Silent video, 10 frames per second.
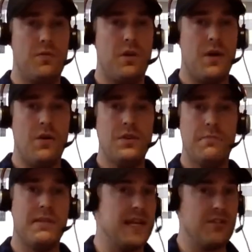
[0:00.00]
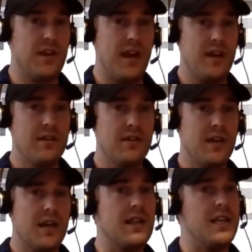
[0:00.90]
won't, but that's okay.
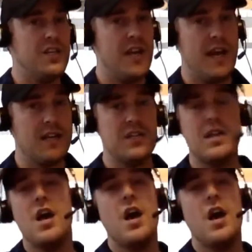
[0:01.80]
At least you asked.